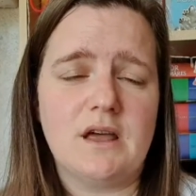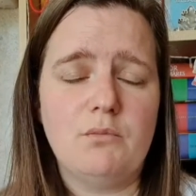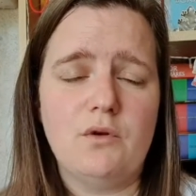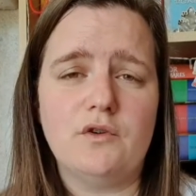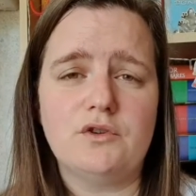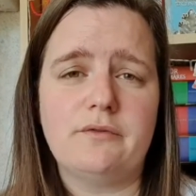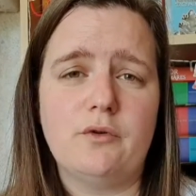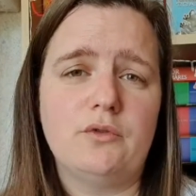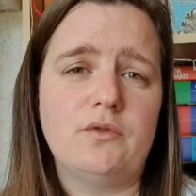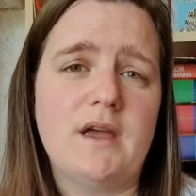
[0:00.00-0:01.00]
and move on to
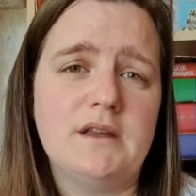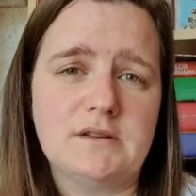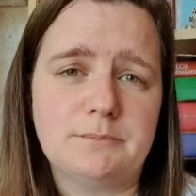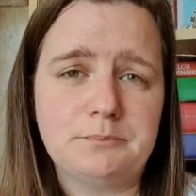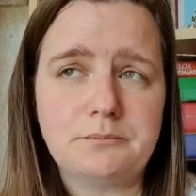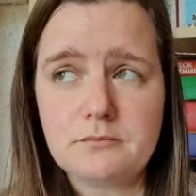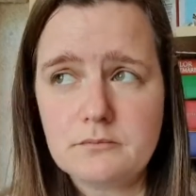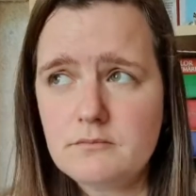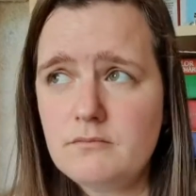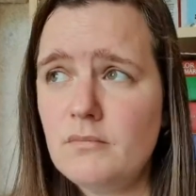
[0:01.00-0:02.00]
False Fate.
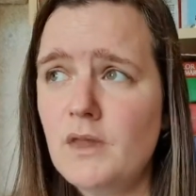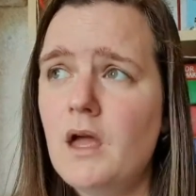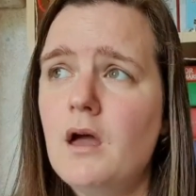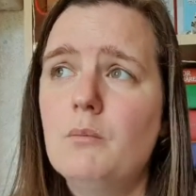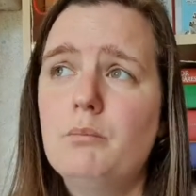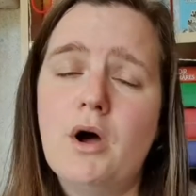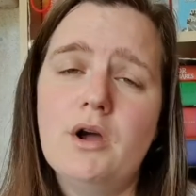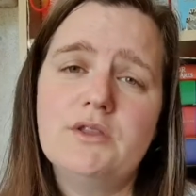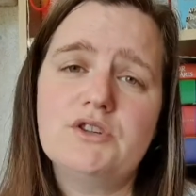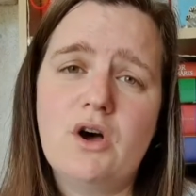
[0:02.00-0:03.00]

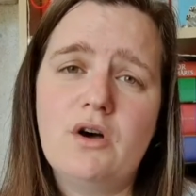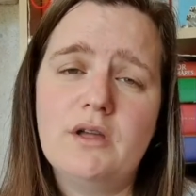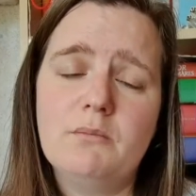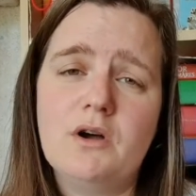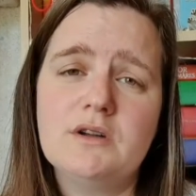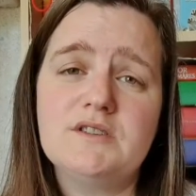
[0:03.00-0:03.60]
By the time I